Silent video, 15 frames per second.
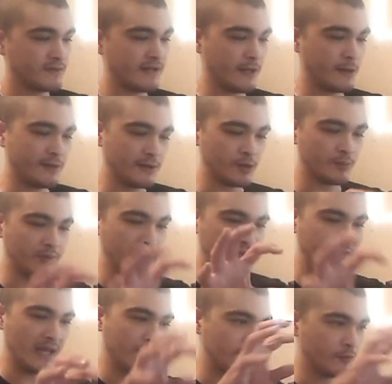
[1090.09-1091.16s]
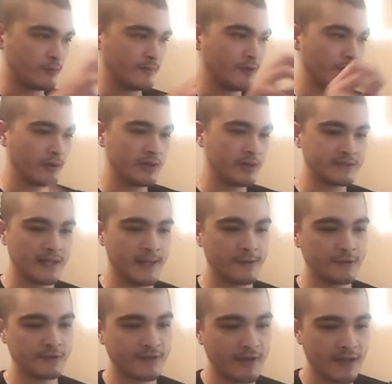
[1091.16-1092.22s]
down and your prefabs will mirror onto
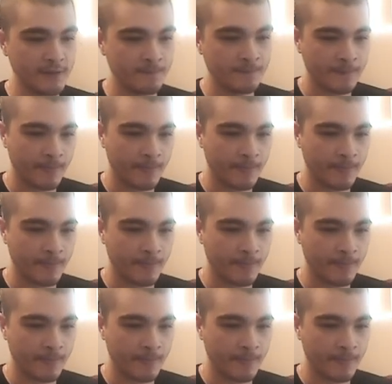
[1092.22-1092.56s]
either side,